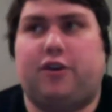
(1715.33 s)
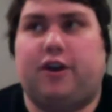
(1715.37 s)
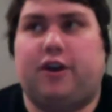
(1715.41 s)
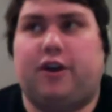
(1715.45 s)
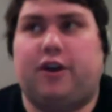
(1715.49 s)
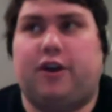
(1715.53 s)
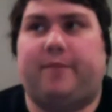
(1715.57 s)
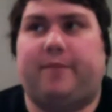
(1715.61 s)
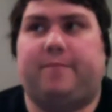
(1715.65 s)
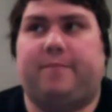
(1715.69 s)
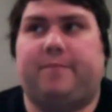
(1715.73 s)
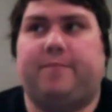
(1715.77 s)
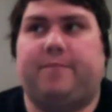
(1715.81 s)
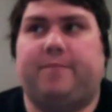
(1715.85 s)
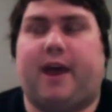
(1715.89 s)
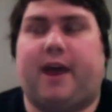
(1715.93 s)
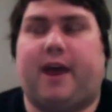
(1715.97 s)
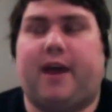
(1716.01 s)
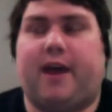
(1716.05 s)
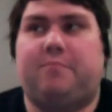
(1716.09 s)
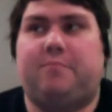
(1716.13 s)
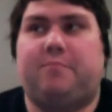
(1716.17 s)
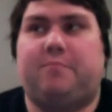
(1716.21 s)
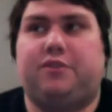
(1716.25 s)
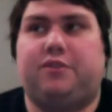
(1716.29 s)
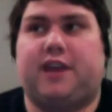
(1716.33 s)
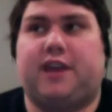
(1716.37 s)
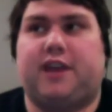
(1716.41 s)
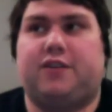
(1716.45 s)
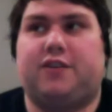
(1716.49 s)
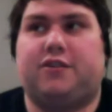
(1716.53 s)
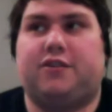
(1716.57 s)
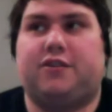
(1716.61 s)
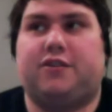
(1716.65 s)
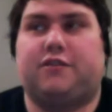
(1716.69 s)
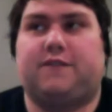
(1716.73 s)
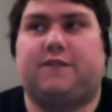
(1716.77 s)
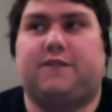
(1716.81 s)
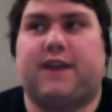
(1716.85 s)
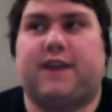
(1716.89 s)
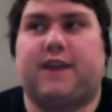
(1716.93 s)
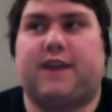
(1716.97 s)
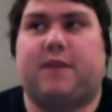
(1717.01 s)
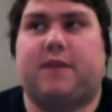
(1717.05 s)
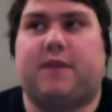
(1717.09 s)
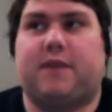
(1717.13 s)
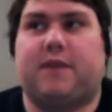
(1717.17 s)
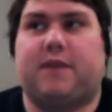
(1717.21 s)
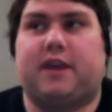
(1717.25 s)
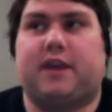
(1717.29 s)
I put together her fan
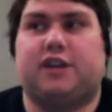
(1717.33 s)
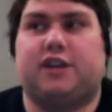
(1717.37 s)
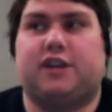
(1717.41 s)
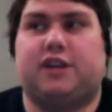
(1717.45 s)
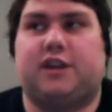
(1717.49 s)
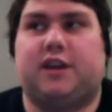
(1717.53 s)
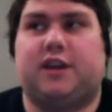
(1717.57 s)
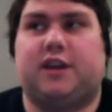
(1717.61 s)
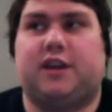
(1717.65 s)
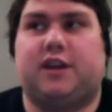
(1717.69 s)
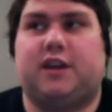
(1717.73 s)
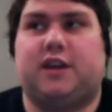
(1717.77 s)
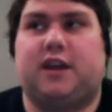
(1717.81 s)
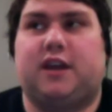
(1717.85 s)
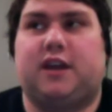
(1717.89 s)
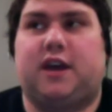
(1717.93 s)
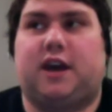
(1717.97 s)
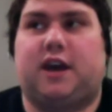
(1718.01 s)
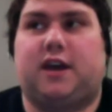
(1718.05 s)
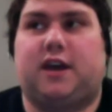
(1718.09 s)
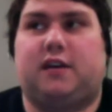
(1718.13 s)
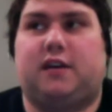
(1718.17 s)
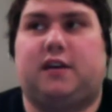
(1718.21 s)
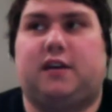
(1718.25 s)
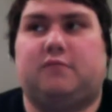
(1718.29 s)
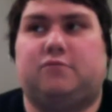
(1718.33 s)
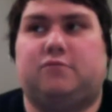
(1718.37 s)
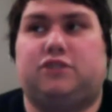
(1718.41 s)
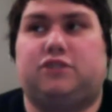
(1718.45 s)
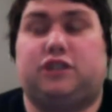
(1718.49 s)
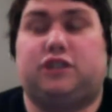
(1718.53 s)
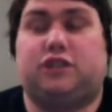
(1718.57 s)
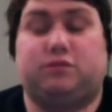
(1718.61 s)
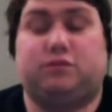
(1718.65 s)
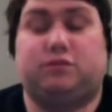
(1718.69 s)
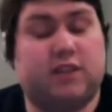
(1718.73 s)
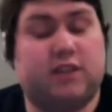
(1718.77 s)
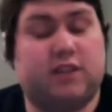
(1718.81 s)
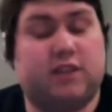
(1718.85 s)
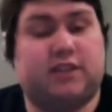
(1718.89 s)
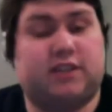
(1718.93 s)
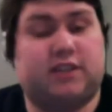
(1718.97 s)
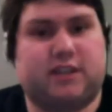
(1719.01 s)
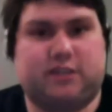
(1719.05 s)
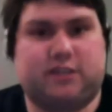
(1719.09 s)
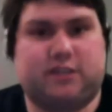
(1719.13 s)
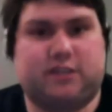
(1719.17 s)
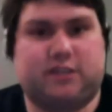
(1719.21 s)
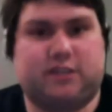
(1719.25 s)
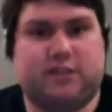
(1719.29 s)
page, and she runs it because it's
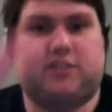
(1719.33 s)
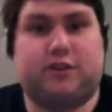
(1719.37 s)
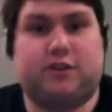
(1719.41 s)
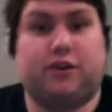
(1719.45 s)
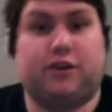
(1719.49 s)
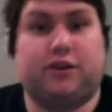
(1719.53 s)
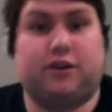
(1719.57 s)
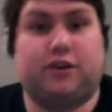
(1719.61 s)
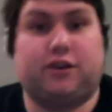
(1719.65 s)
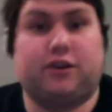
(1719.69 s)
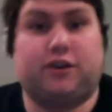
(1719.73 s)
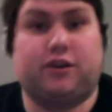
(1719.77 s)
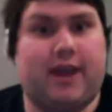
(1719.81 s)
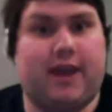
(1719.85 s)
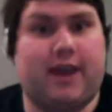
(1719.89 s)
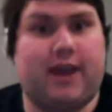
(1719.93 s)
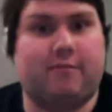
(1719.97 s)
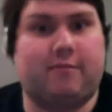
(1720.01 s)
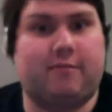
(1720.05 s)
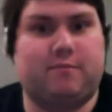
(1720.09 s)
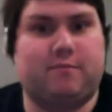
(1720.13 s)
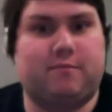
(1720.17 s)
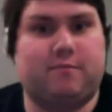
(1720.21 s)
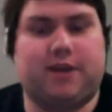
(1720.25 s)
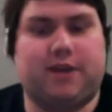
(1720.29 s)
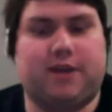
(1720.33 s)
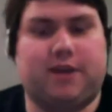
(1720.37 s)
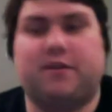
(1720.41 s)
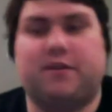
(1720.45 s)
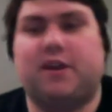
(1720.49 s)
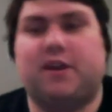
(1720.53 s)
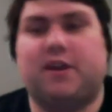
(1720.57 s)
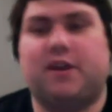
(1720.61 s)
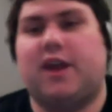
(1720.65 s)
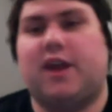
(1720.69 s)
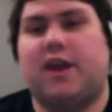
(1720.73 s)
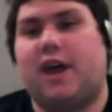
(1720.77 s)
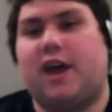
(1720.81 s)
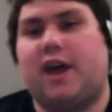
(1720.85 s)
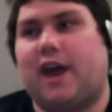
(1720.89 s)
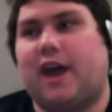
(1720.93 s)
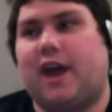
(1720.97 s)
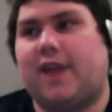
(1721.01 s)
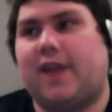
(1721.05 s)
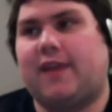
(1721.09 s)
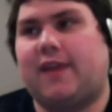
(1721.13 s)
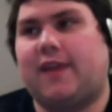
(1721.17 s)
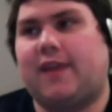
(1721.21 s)
under her name, And that's